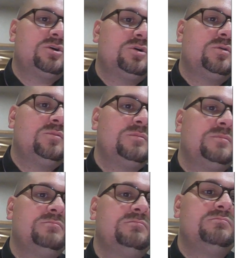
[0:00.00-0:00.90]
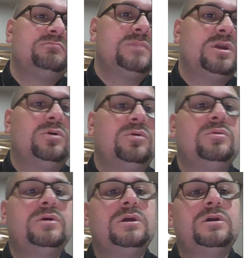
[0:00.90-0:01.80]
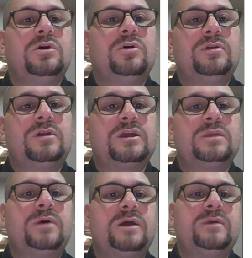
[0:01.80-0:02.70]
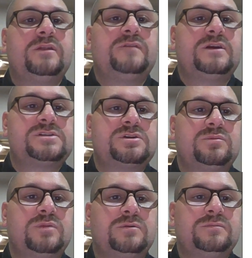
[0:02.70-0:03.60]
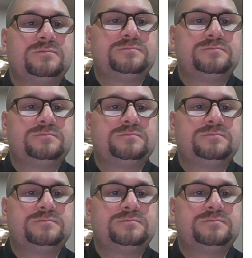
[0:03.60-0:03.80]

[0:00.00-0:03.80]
home, no. Owner occupied manufactured home, no.